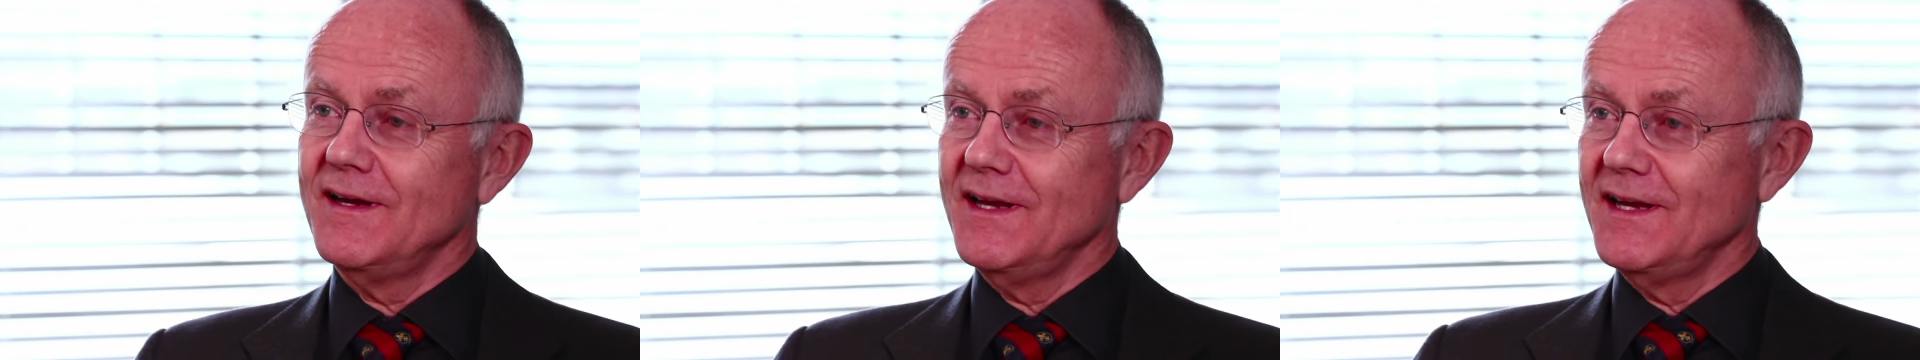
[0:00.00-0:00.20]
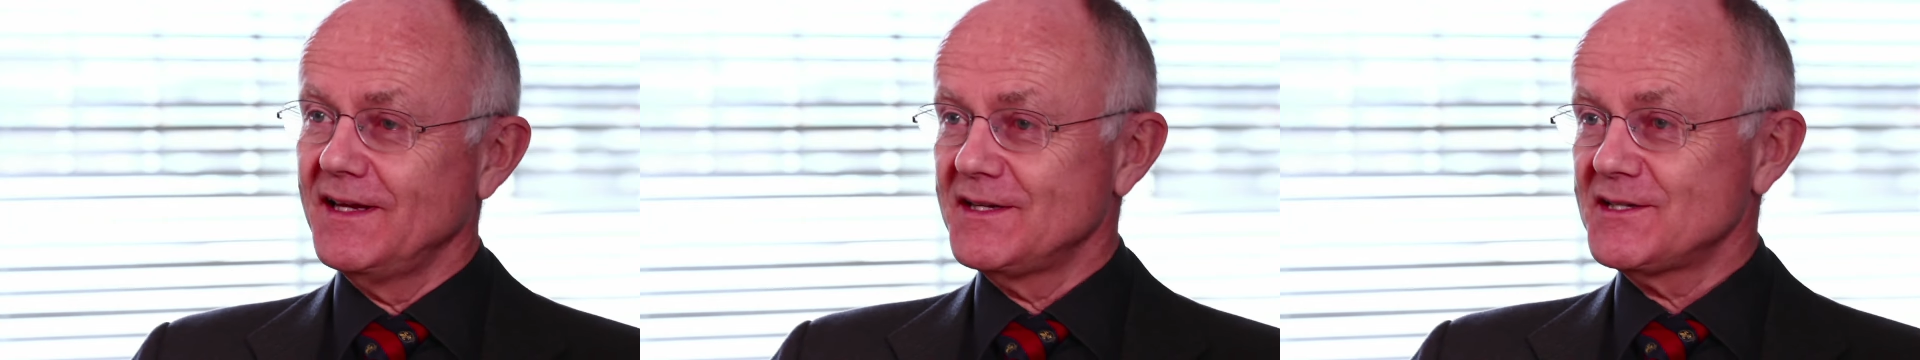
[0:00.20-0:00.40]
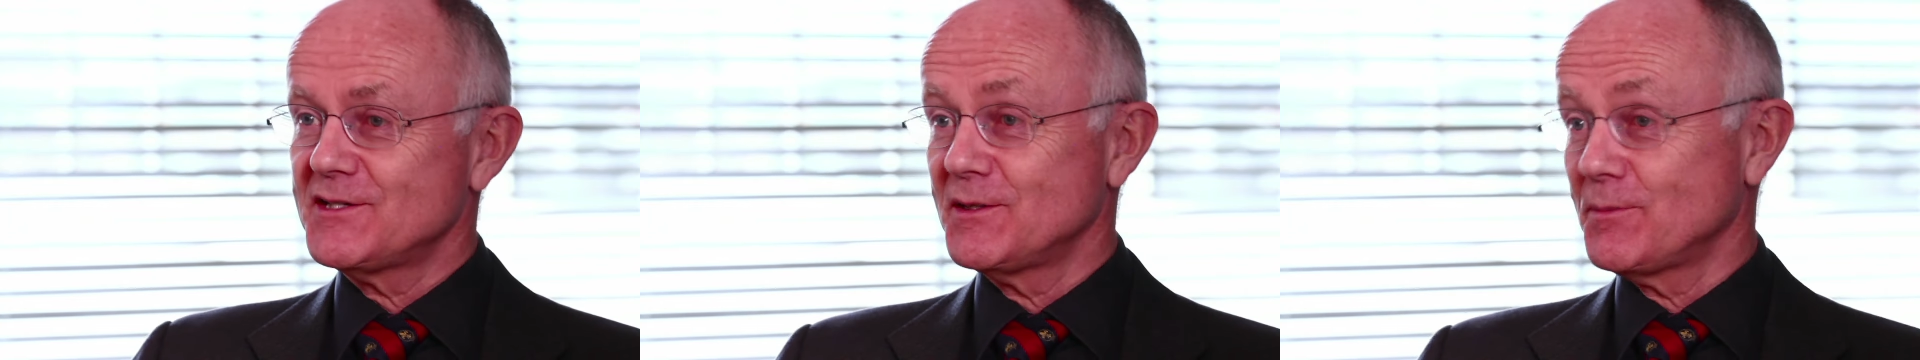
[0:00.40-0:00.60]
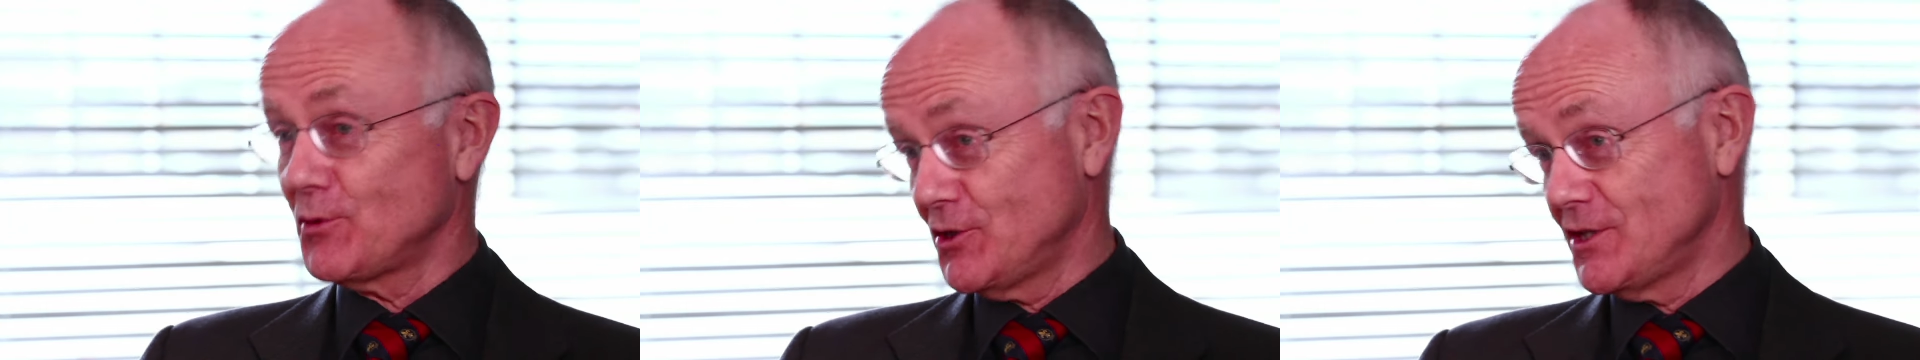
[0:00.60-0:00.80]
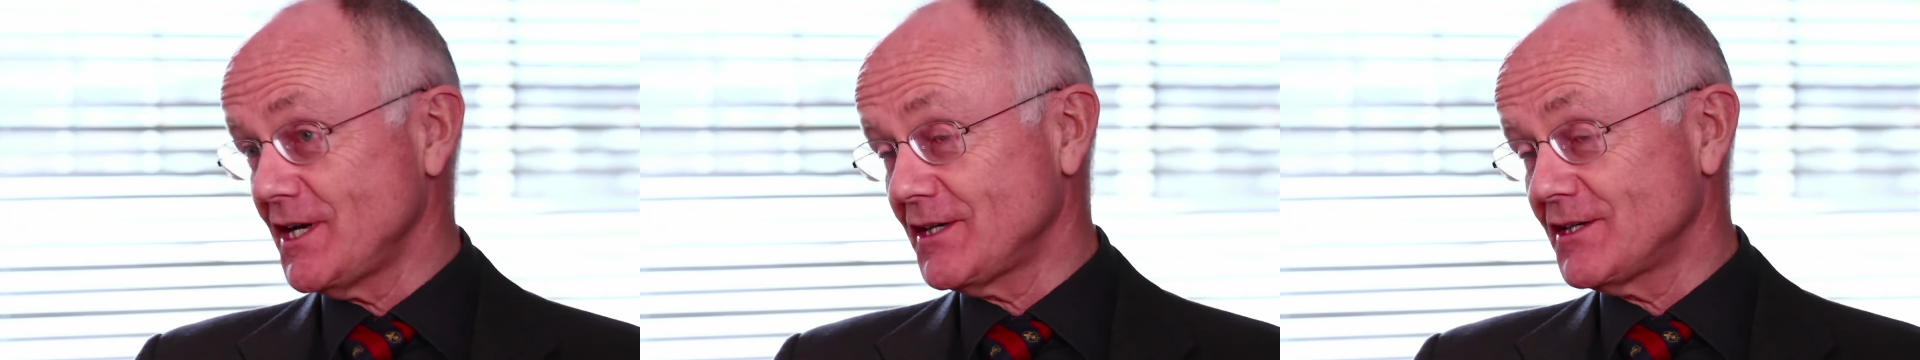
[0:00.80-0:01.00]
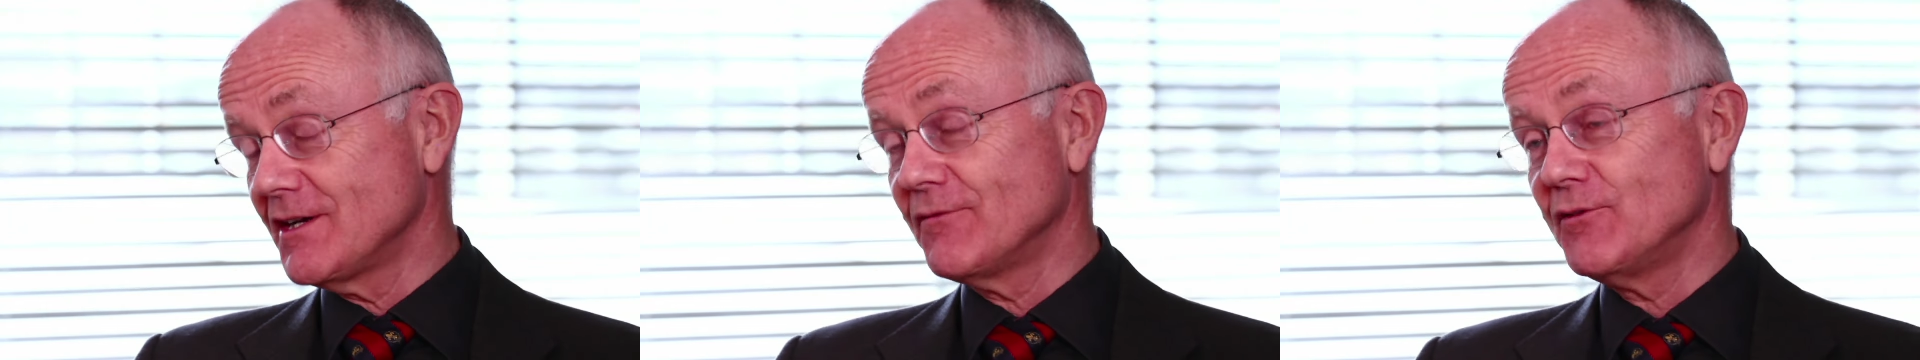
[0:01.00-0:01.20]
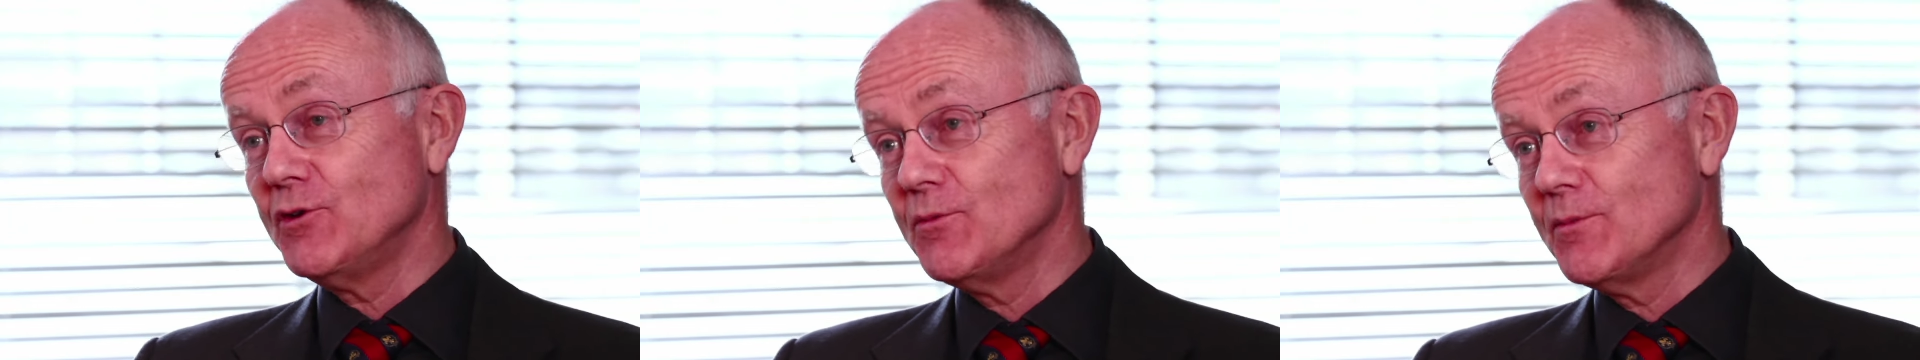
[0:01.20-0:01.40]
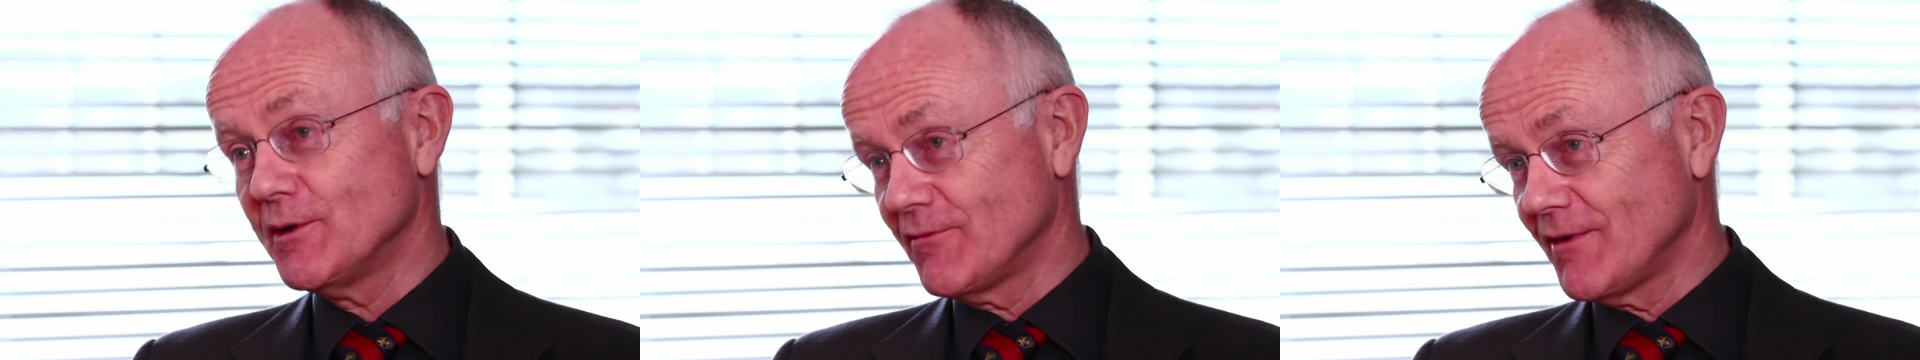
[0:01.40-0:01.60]
is the protection of
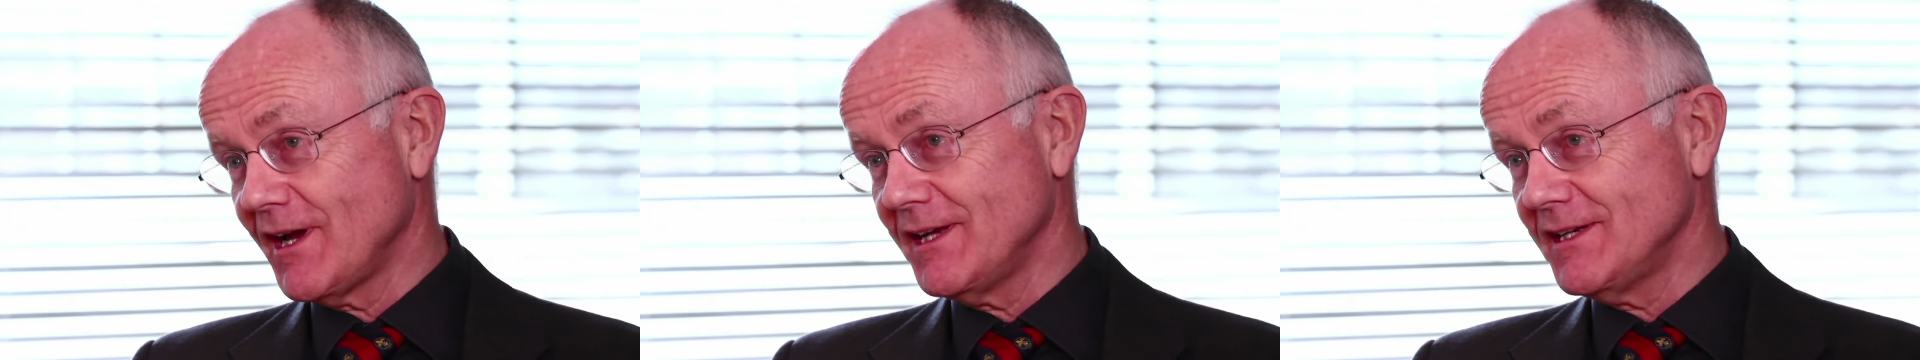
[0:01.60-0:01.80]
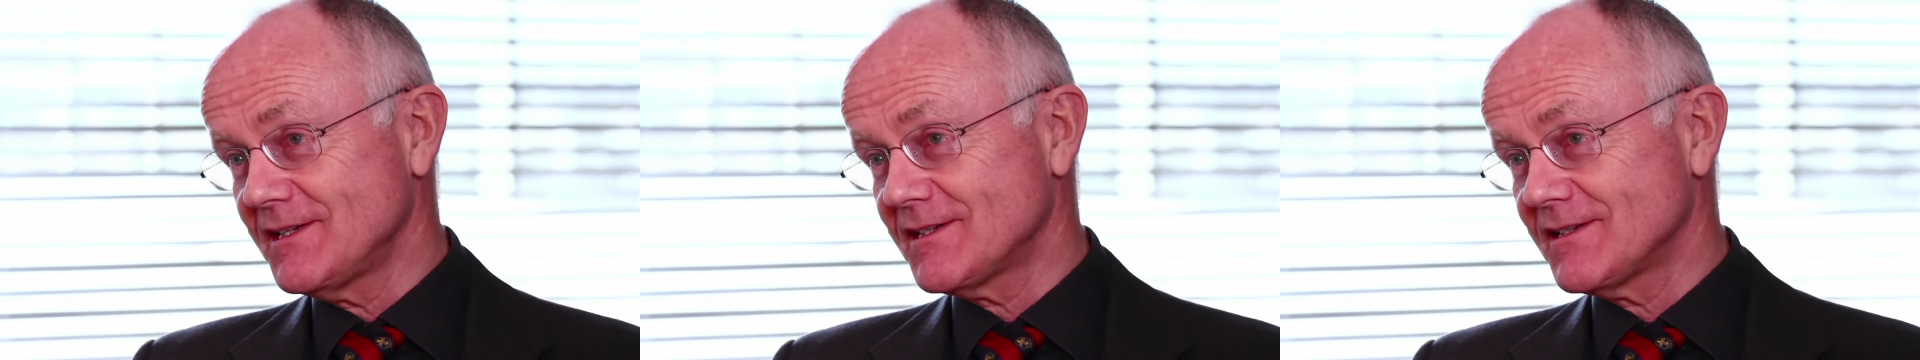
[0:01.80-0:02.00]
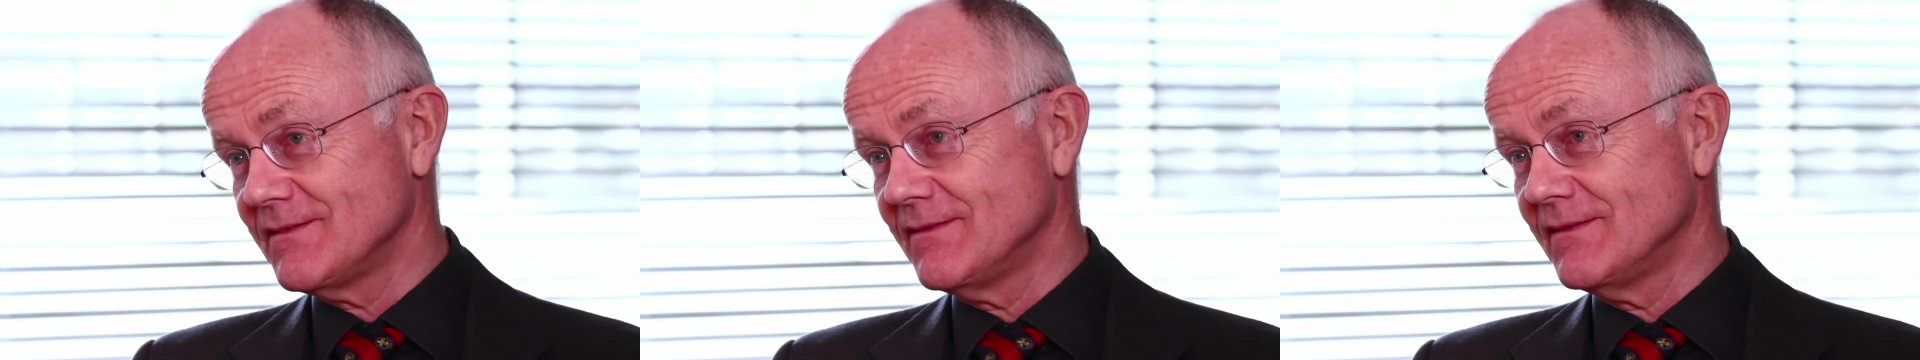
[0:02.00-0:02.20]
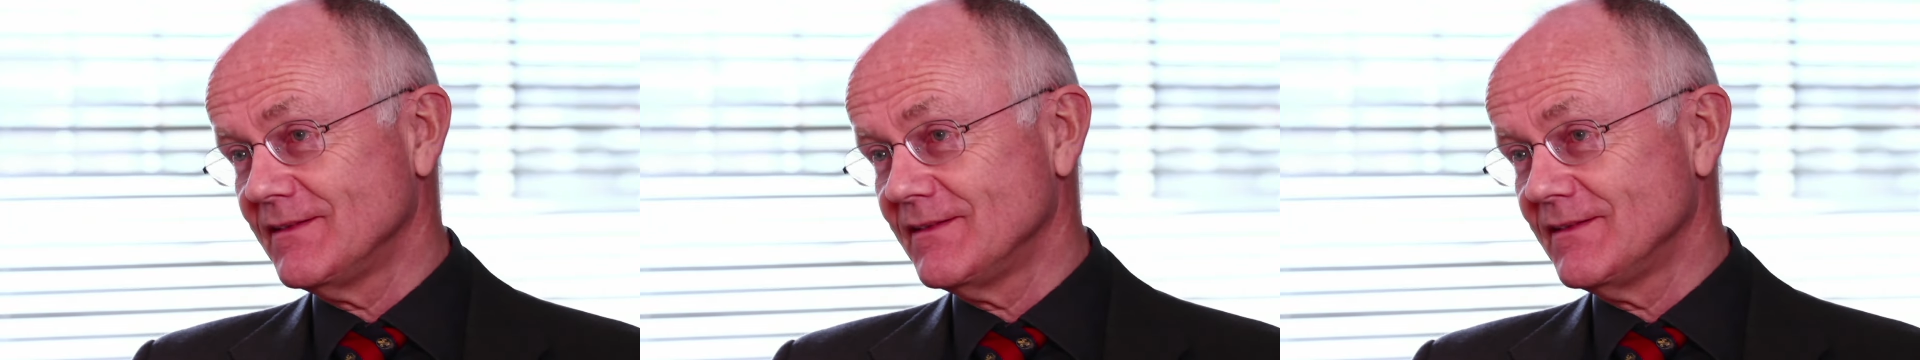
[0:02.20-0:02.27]
human rights